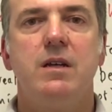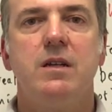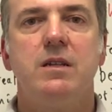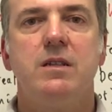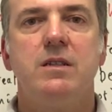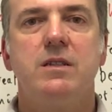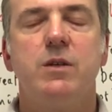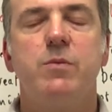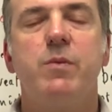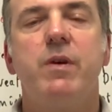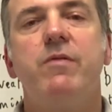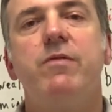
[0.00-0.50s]

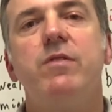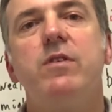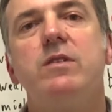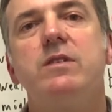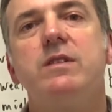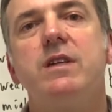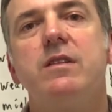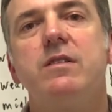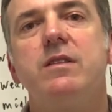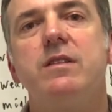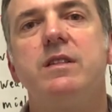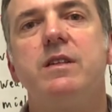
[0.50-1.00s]
So we've looked
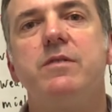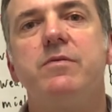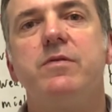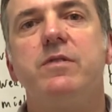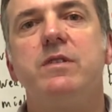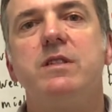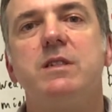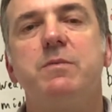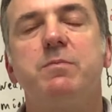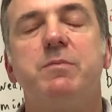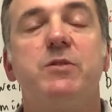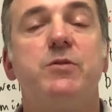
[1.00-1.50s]
at the
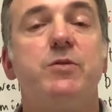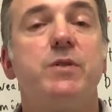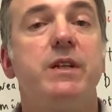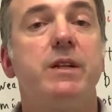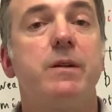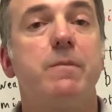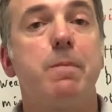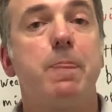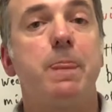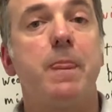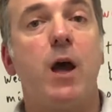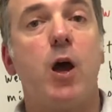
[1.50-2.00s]
difference
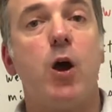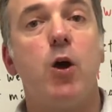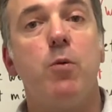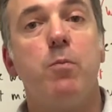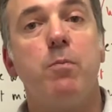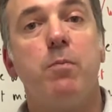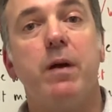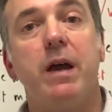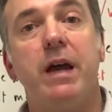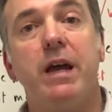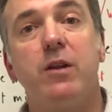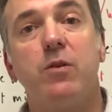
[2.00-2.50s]
between
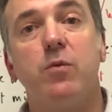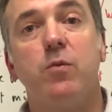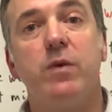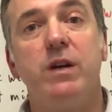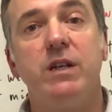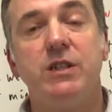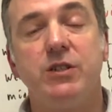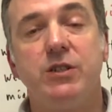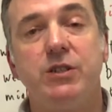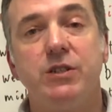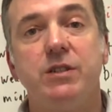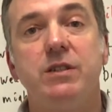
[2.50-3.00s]
hope and
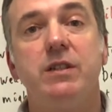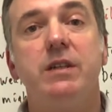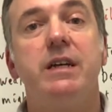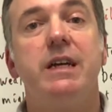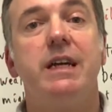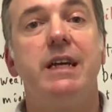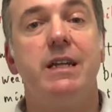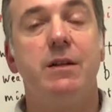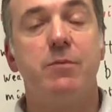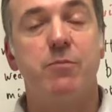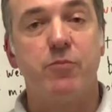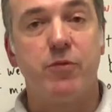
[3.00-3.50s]
wish
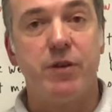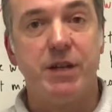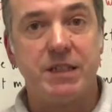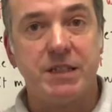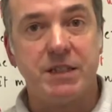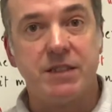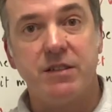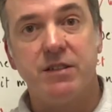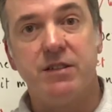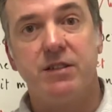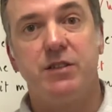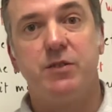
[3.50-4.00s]
in a
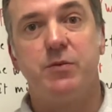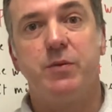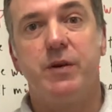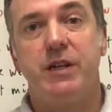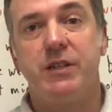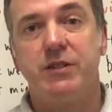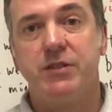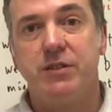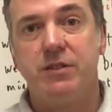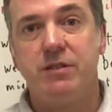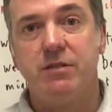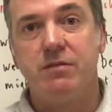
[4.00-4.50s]
present
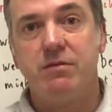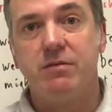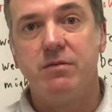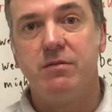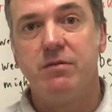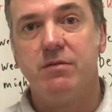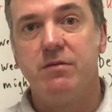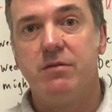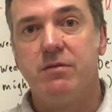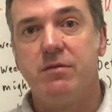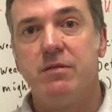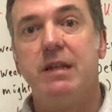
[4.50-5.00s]
situation,
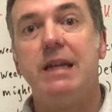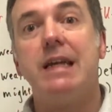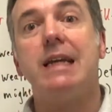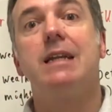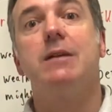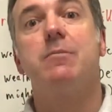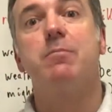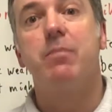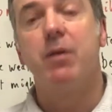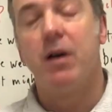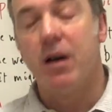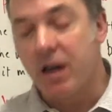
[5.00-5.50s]
in a
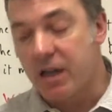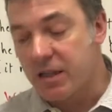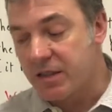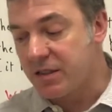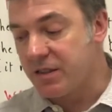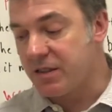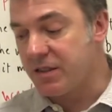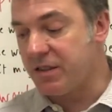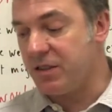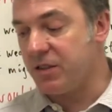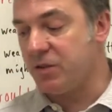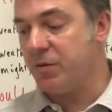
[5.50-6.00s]
past
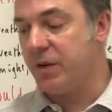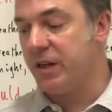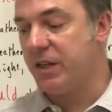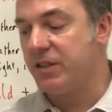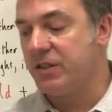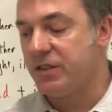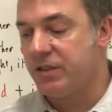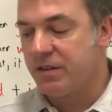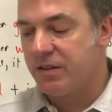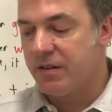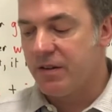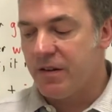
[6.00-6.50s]

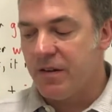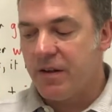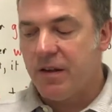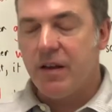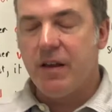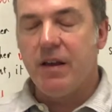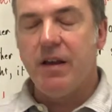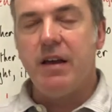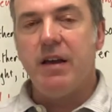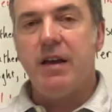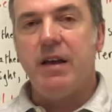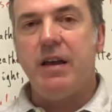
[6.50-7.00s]
situation,
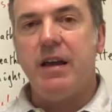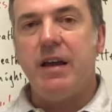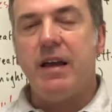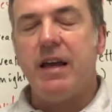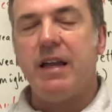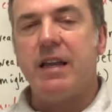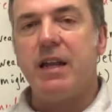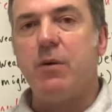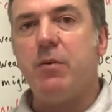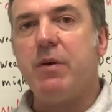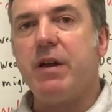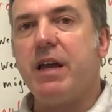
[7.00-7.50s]
and
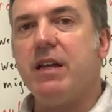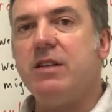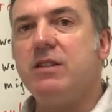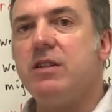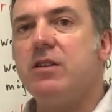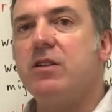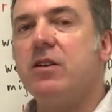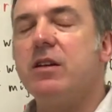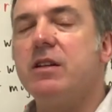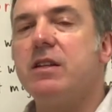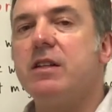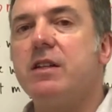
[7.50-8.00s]
now we're going to
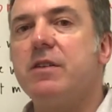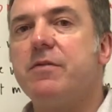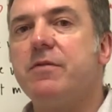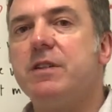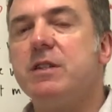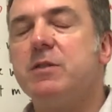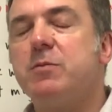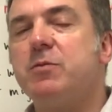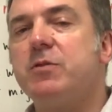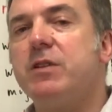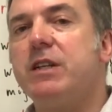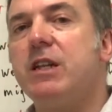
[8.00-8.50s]
look at the difference
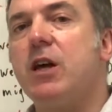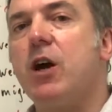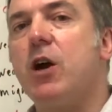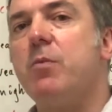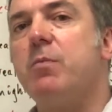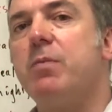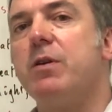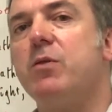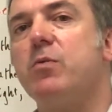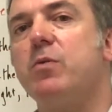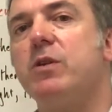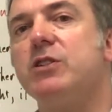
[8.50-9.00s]
between hope
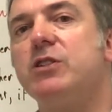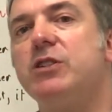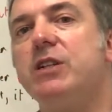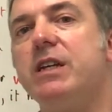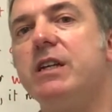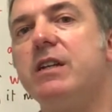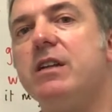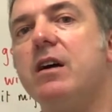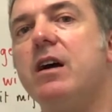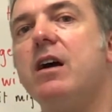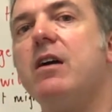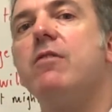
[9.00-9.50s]
and wish
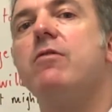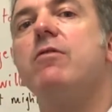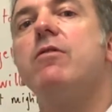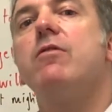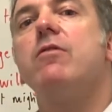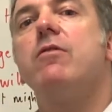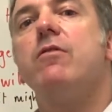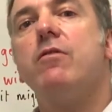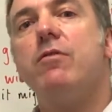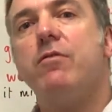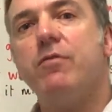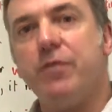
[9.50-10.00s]
in a
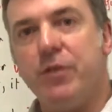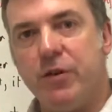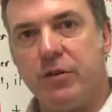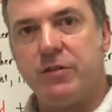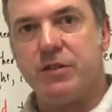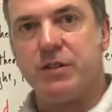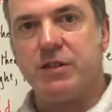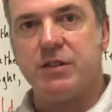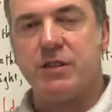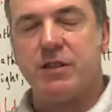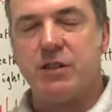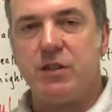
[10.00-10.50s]

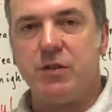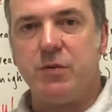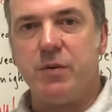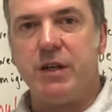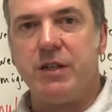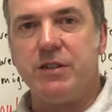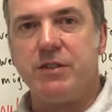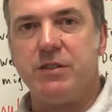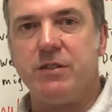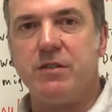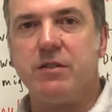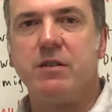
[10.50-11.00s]
future
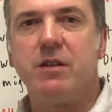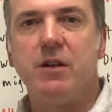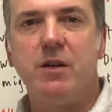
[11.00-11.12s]
situation.